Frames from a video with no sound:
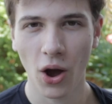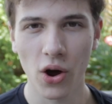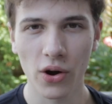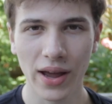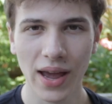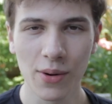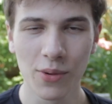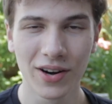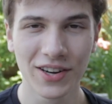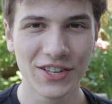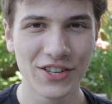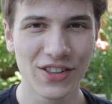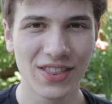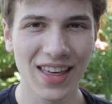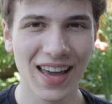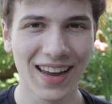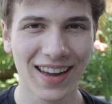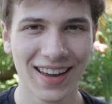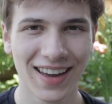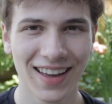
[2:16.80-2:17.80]
Okay, what did you
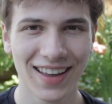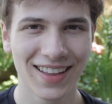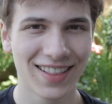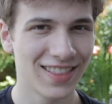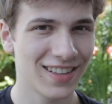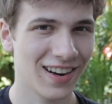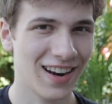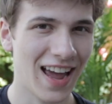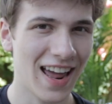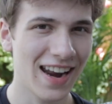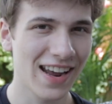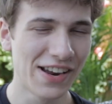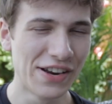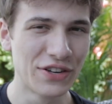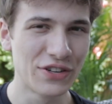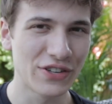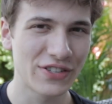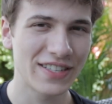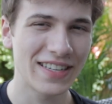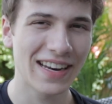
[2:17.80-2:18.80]
think? They're kind of
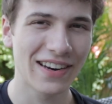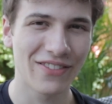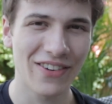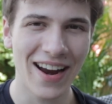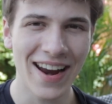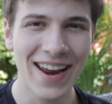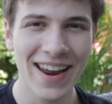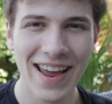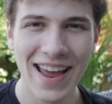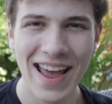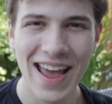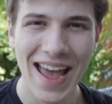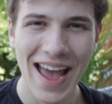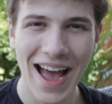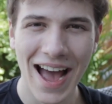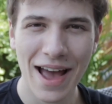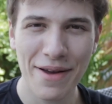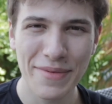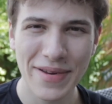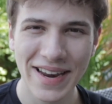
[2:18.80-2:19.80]
interesting, right?
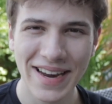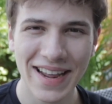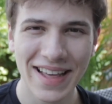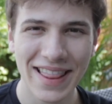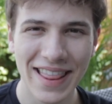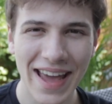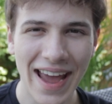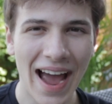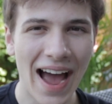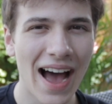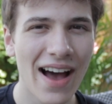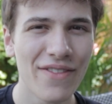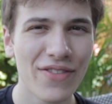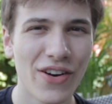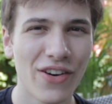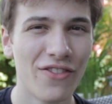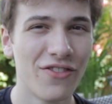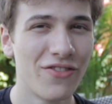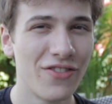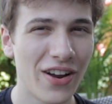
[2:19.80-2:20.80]
I mean, they have
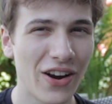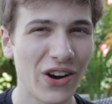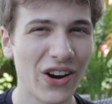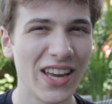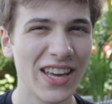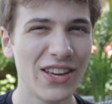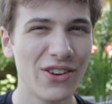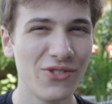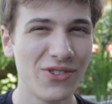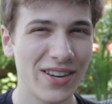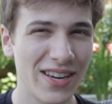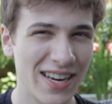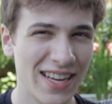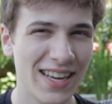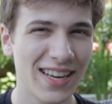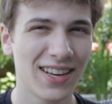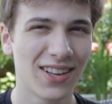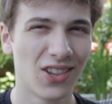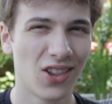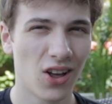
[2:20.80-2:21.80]
a very
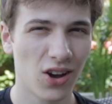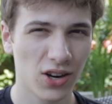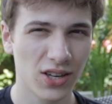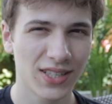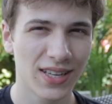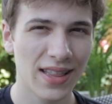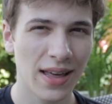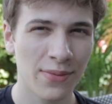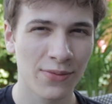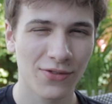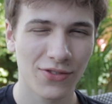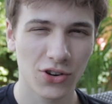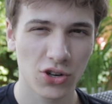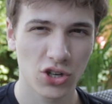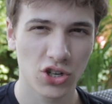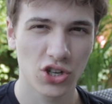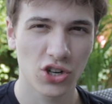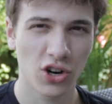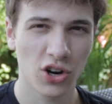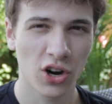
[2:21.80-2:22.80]
unique look to them for
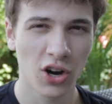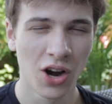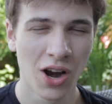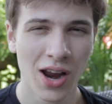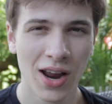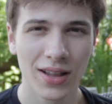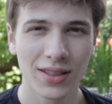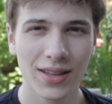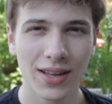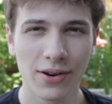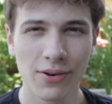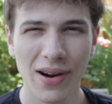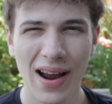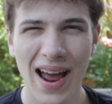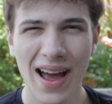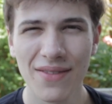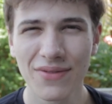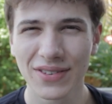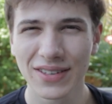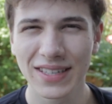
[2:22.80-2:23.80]
sure. They don't
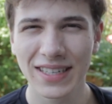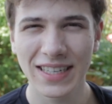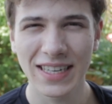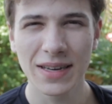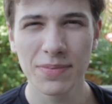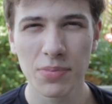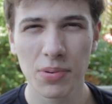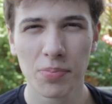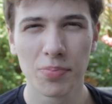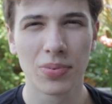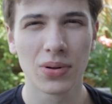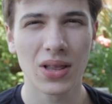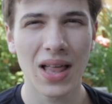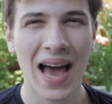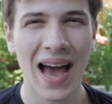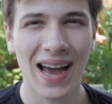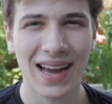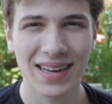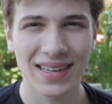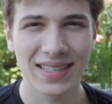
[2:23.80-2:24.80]
have deep
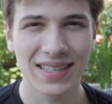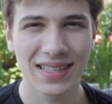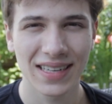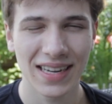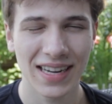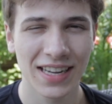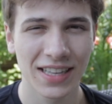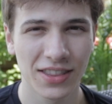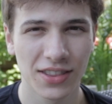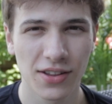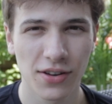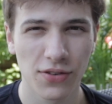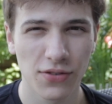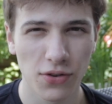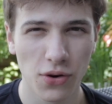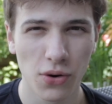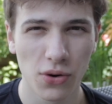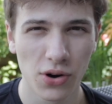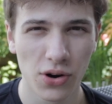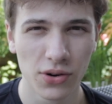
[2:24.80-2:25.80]
blacks in the
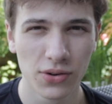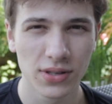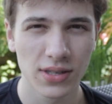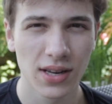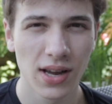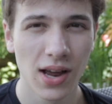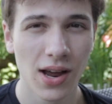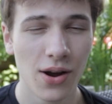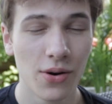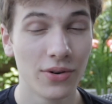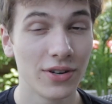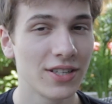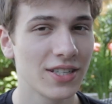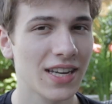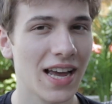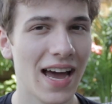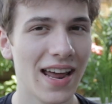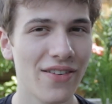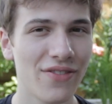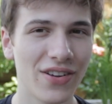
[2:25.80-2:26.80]
photos, which is
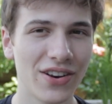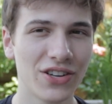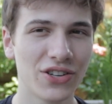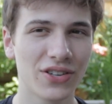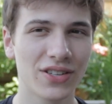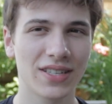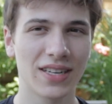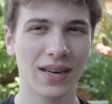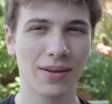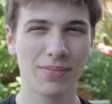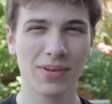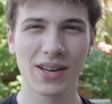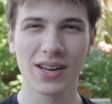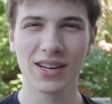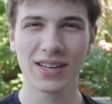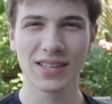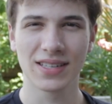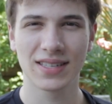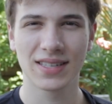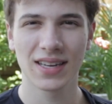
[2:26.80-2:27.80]
kind of interesting
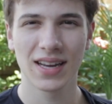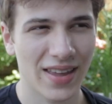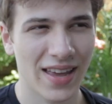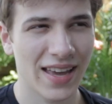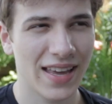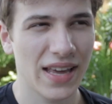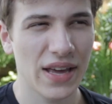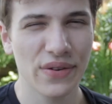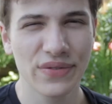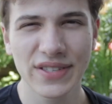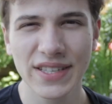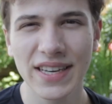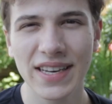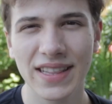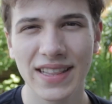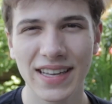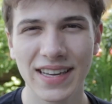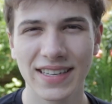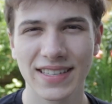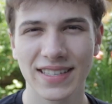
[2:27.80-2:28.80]
because it gives
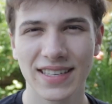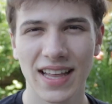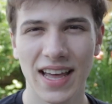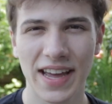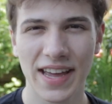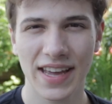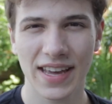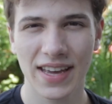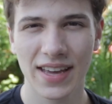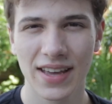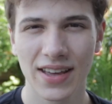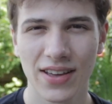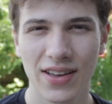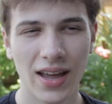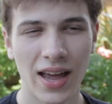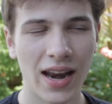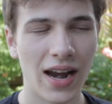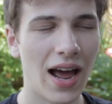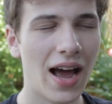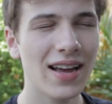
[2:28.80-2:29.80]
it this like,
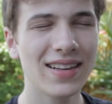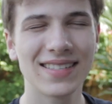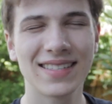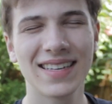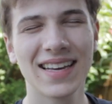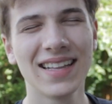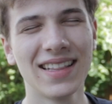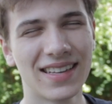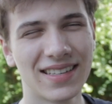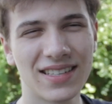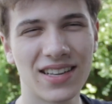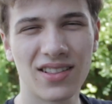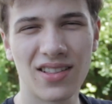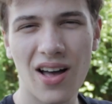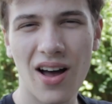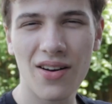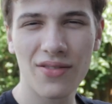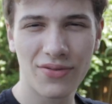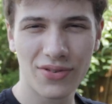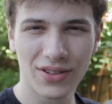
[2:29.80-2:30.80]
and I say this a
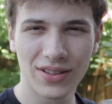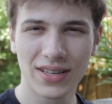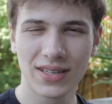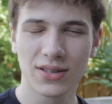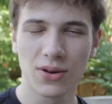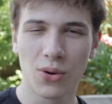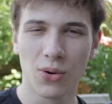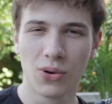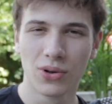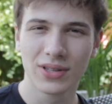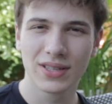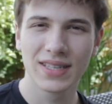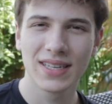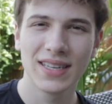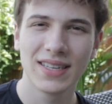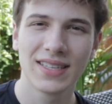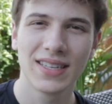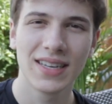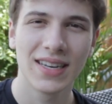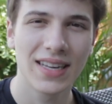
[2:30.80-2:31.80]
lot for these old
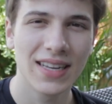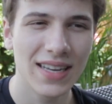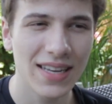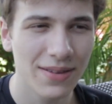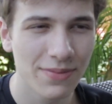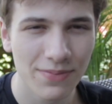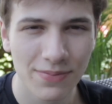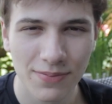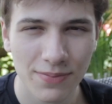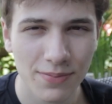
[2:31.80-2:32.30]
CCD